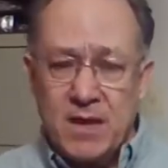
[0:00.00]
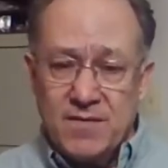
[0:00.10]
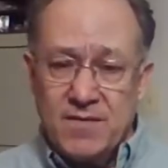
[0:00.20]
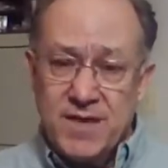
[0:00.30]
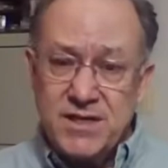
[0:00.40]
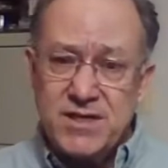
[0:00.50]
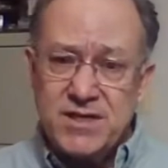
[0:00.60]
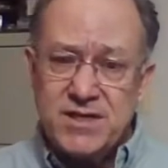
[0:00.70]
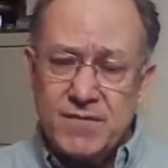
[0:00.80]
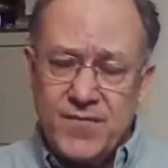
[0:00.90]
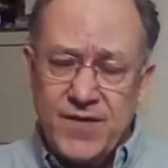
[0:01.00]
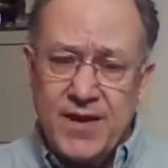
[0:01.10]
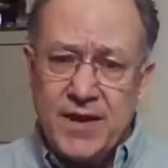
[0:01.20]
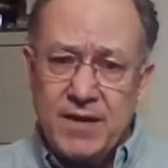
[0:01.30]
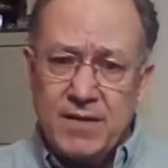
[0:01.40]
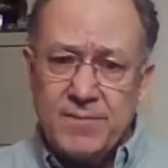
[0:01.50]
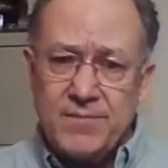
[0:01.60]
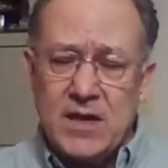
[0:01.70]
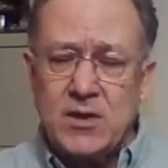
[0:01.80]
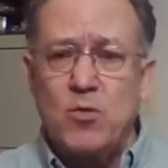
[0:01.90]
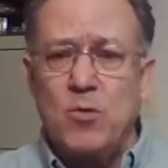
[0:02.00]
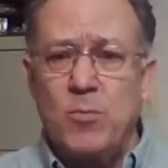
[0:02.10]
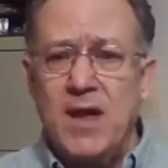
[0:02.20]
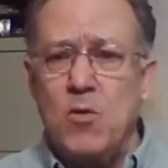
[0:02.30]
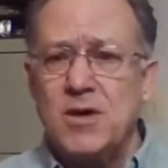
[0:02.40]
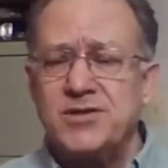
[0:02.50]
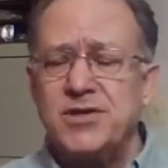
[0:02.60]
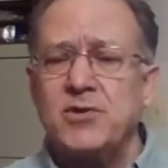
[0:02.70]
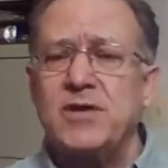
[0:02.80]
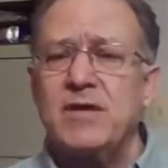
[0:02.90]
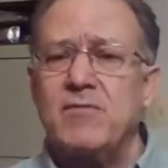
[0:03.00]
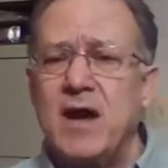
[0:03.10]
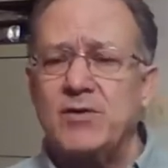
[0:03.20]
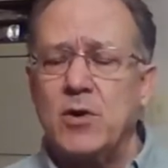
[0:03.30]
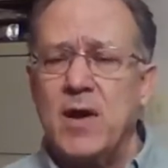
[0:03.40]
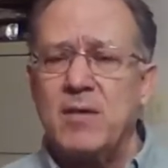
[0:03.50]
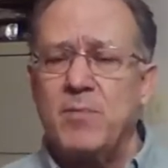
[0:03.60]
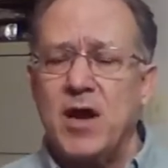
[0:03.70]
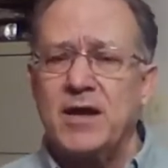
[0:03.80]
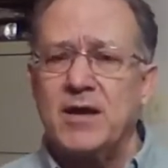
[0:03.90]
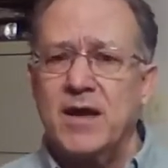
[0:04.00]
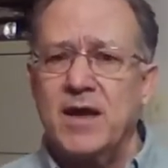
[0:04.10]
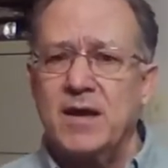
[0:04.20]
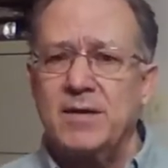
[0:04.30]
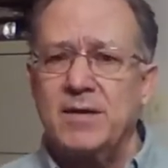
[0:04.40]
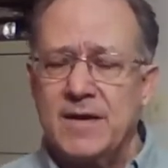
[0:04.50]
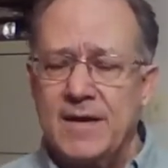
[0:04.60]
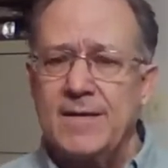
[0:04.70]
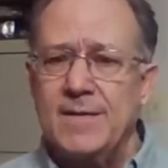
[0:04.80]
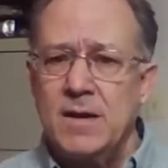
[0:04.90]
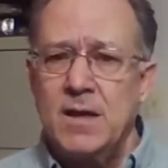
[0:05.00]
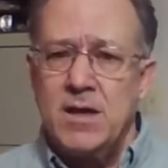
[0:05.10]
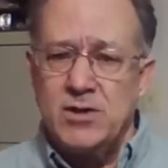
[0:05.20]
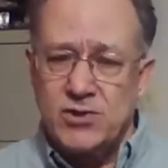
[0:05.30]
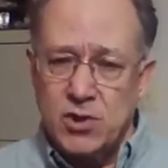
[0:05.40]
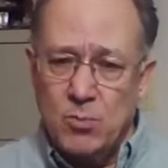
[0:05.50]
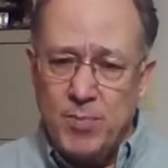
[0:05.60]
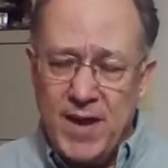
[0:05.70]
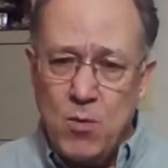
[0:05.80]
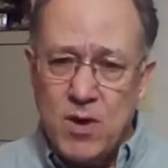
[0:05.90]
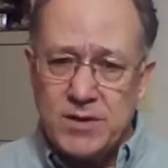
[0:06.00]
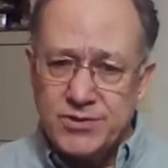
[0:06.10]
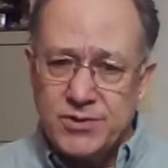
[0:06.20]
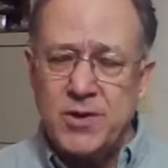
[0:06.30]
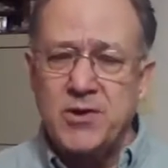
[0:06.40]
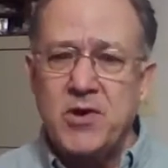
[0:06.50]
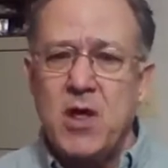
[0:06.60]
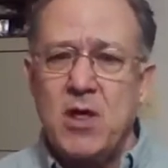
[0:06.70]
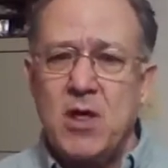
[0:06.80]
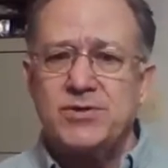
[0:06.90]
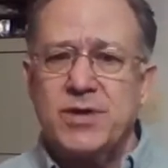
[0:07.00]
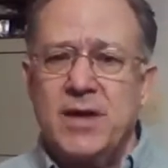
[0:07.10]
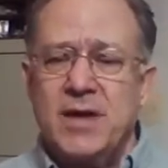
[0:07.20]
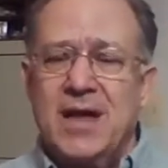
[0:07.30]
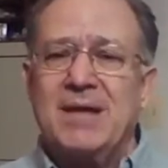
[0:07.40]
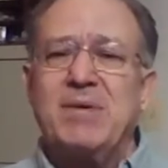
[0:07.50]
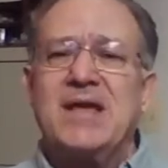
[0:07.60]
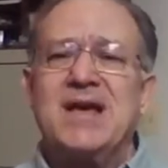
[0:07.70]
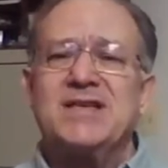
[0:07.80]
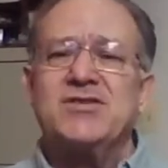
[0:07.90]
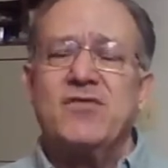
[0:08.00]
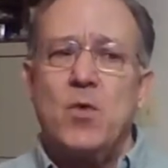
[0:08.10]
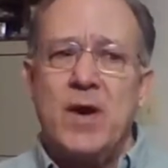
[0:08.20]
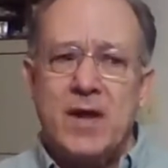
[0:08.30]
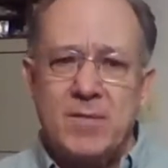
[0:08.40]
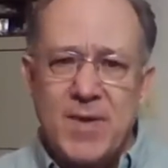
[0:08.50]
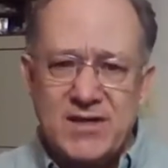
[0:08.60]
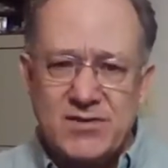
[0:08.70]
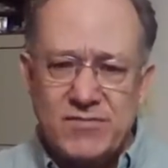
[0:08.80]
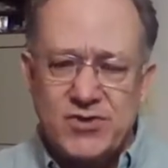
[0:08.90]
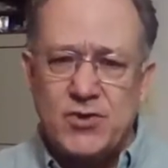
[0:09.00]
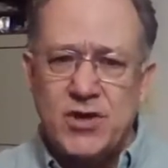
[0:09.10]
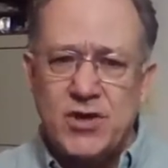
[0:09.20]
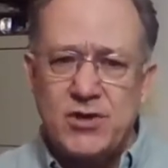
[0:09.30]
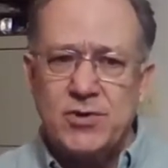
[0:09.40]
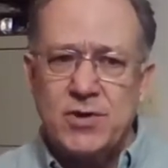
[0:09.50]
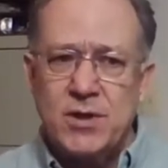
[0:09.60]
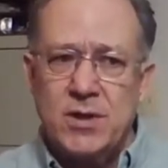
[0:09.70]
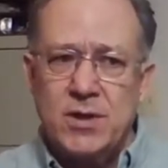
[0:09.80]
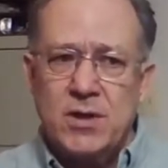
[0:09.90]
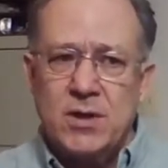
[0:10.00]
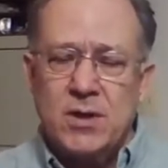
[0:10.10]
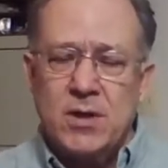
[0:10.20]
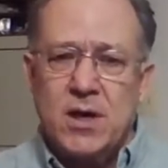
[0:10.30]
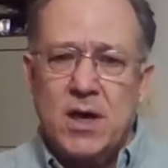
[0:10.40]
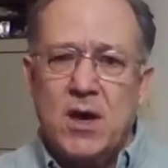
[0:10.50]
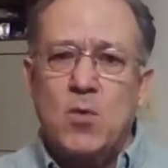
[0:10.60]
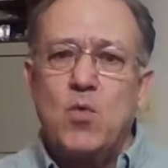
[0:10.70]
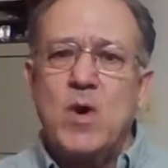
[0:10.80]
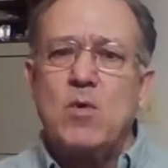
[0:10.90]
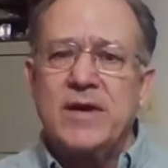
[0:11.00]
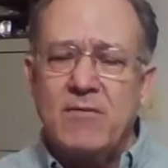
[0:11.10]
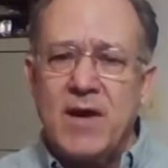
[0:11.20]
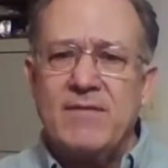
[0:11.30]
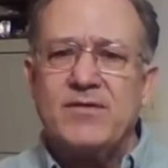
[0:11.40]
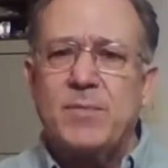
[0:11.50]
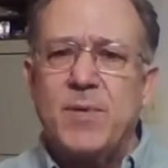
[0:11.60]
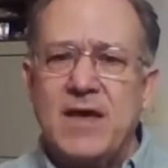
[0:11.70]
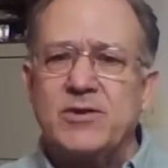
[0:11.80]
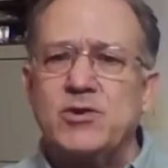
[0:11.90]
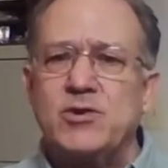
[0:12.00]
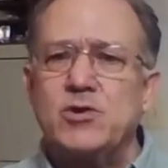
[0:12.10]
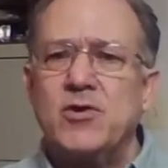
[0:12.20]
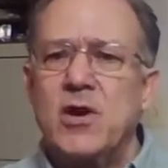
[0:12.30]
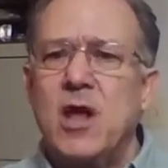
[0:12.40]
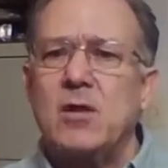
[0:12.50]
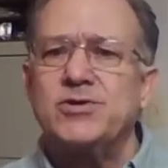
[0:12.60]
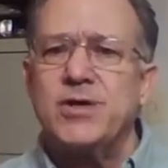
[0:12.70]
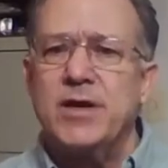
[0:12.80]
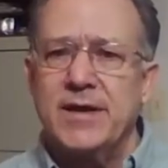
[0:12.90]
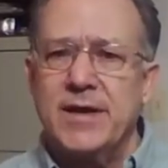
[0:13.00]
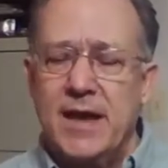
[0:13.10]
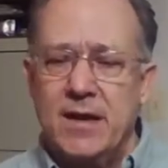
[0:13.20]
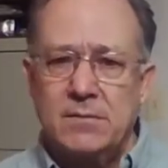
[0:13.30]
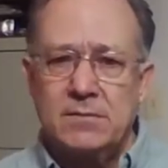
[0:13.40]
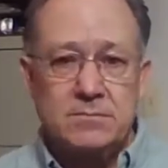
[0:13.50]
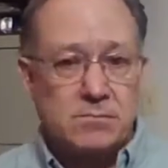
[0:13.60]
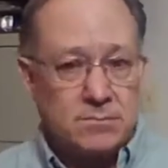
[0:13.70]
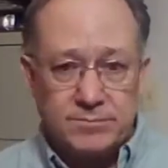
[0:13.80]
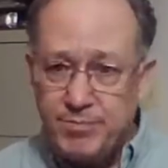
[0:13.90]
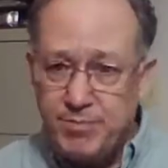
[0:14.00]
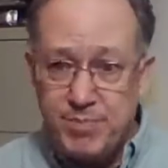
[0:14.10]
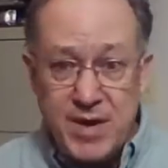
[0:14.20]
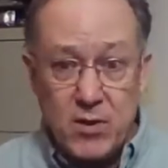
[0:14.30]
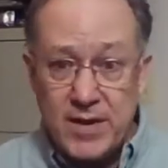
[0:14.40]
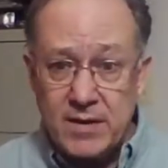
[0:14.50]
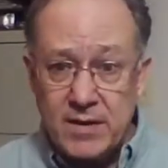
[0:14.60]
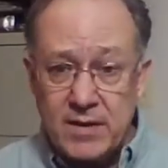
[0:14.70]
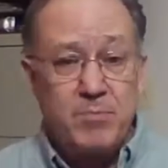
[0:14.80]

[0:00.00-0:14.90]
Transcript: This is the fee that you will pay once and you'll never have to go out of pocket again. Okay? So you'll pay once, $200, and because of the way Onpassive is structured, we will never have to pay that $200 again. Period.